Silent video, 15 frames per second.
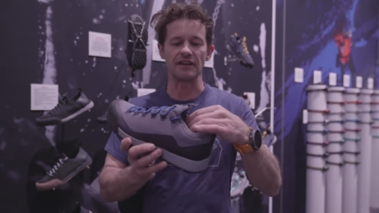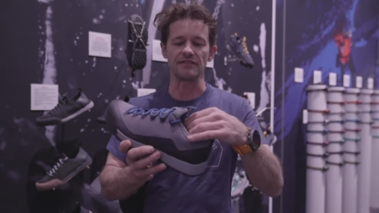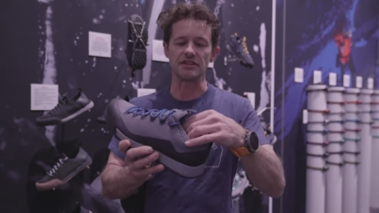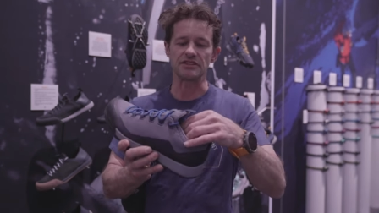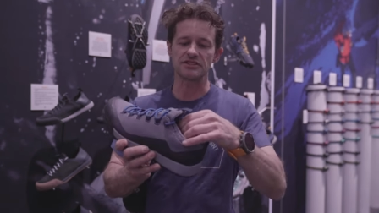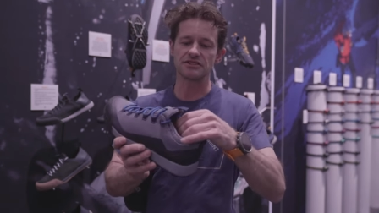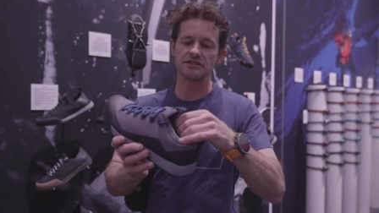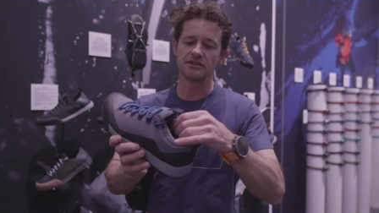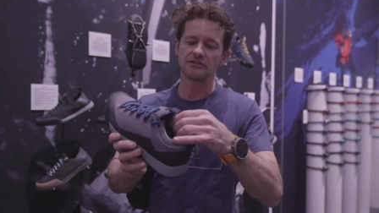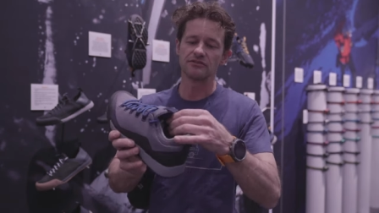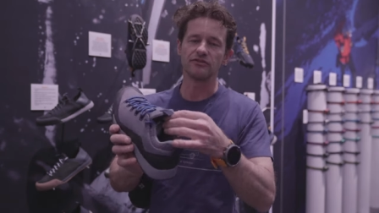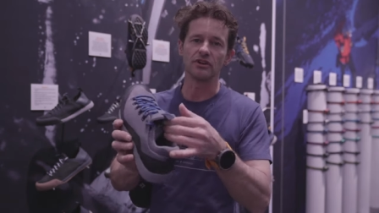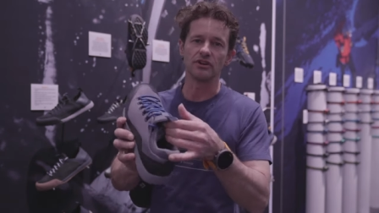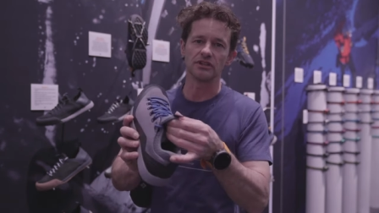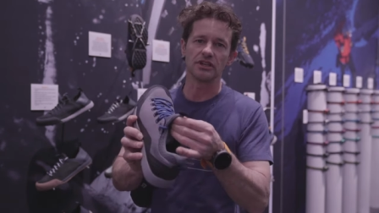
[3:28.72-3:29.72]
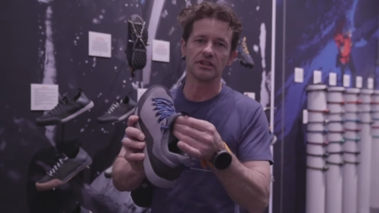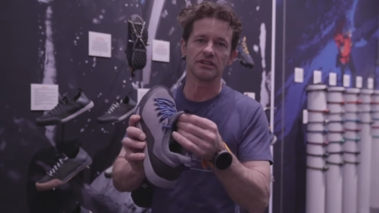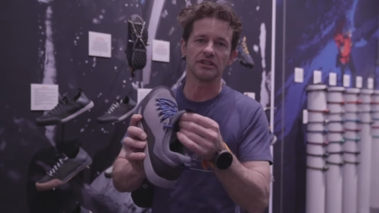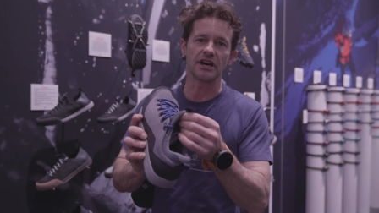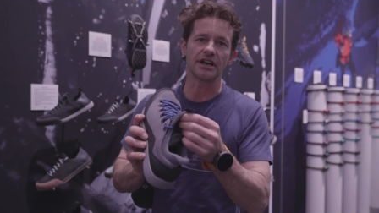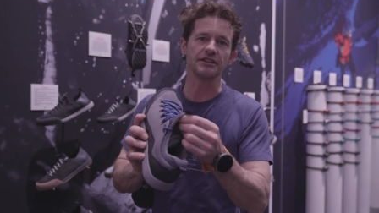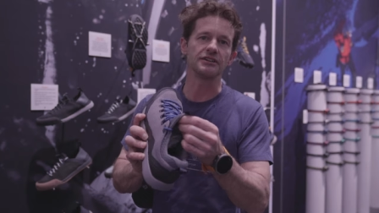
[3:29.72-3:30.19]
and this full
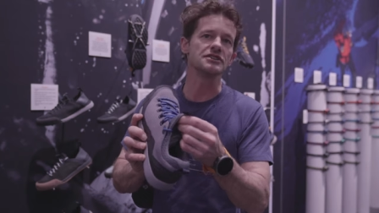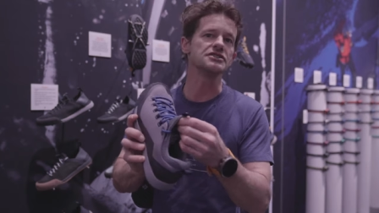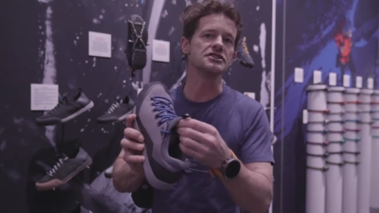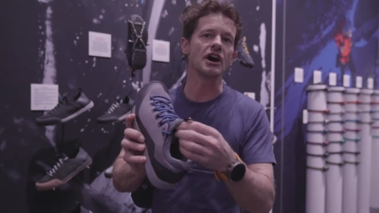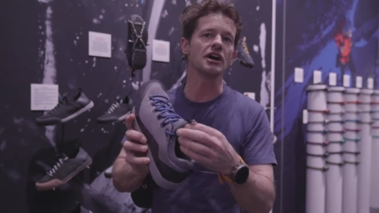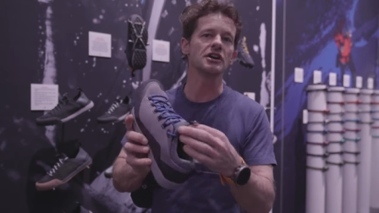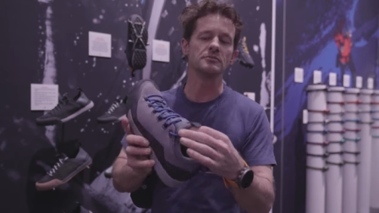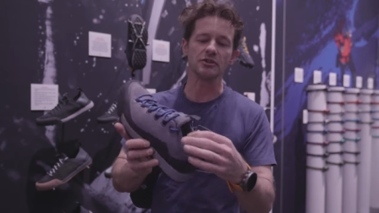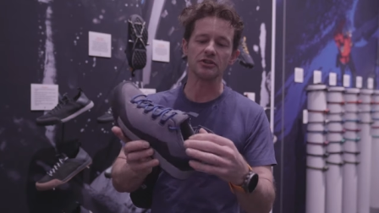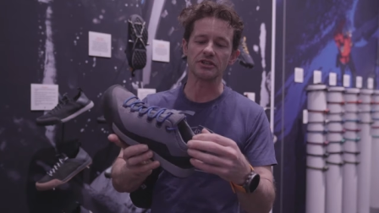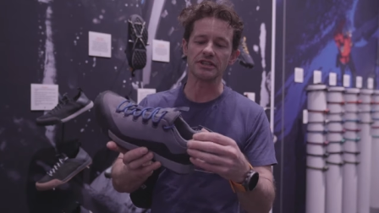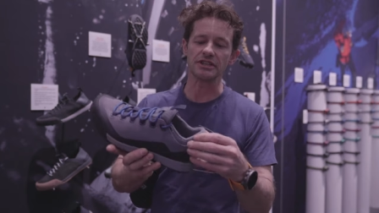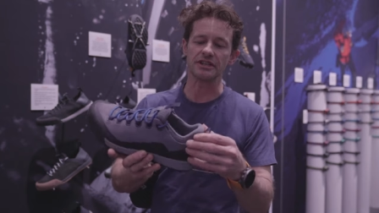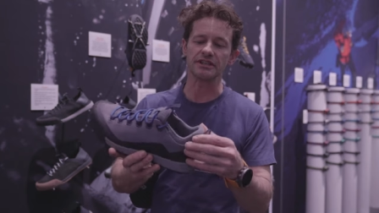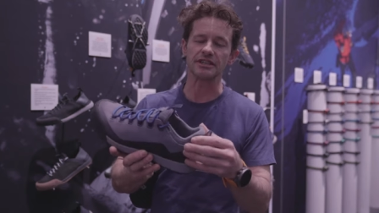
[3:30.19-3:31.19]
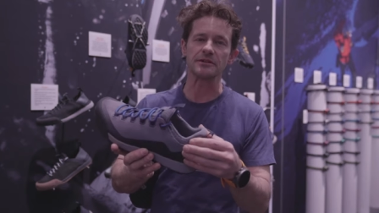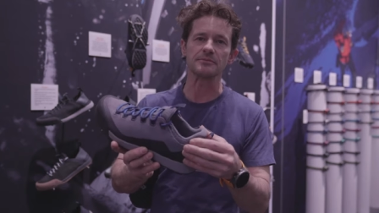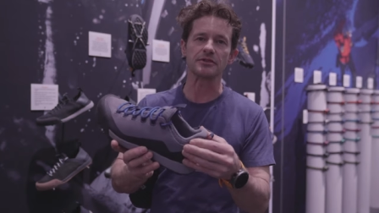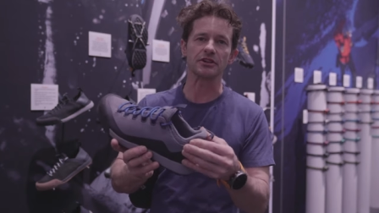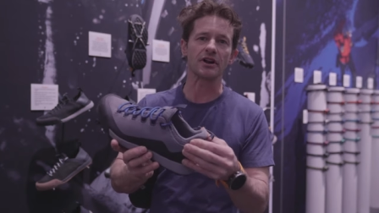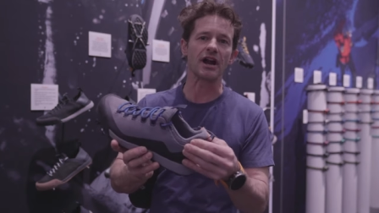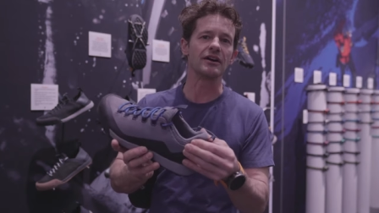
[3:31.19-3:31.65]
liner sock to keep
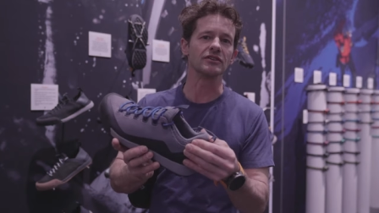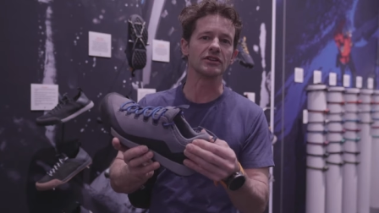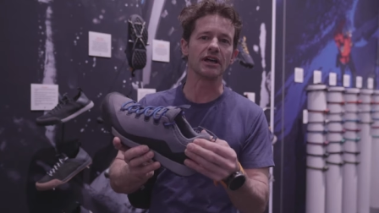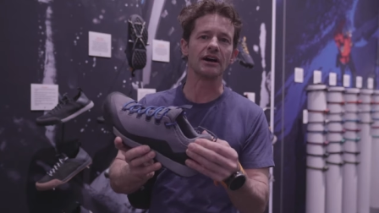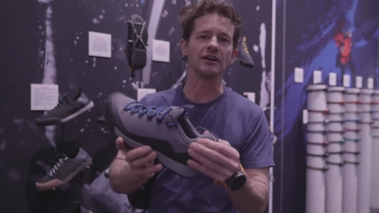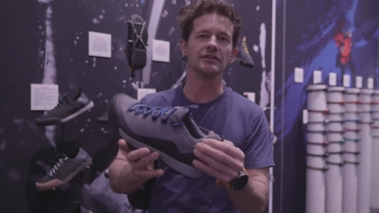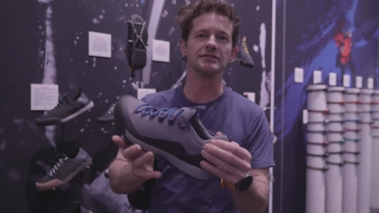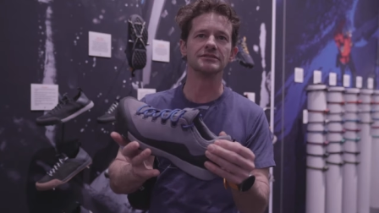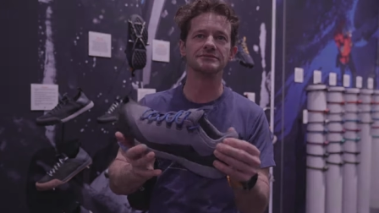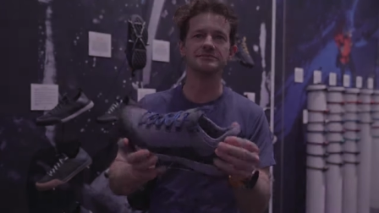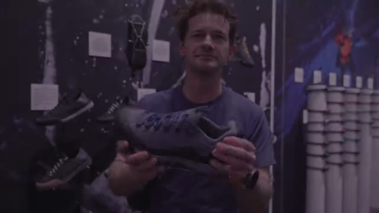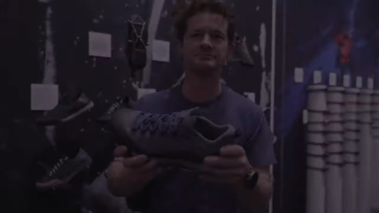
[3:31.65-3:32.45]
the gravel out.